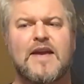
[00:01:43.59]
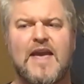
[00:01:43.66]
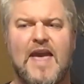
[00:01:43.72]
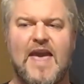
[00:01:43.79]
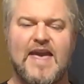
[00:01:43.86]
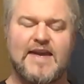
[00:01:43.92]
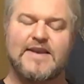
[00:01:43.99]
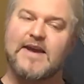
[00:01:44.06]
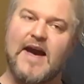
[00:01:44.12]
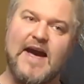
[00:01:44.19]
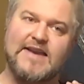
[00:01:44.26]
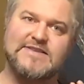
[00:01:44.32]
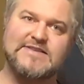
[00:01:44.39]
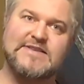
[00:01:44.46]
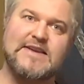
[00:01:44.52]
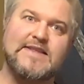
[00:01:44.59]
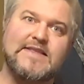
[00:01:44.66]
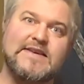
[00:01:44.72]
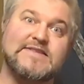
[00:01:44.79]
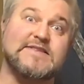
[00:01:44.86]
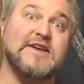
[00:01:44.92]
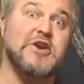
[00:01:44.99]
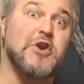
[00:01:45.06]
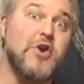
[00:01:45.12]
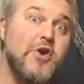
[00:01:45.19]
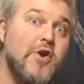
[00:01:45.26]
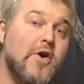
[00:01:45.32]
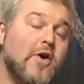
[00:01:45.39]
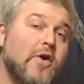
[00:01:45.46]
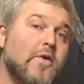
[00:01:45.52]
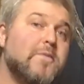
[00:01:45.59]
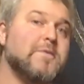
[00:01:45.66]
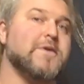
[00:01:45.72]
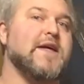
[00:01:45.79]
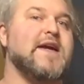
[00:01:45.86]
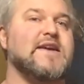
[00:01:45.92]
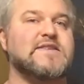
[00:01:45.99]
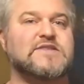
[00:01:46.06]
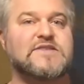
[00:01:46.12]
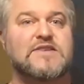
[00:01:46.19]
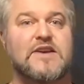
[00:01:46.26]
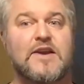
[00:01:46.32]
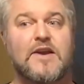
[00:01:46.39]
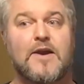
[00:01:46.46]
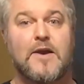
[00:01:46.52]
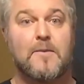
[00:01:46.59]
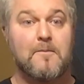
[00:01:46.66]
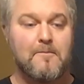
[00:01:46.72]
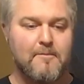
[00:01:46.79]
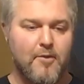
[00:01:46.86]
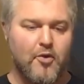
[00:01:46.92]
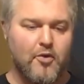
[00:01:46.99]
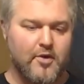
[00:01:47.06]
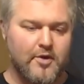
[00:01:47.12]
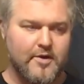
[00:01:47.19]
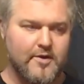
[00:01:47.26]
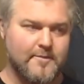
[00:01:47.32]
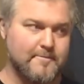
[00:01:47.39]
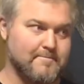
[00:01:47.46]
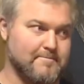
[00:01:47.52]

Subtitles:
And I see this in no place more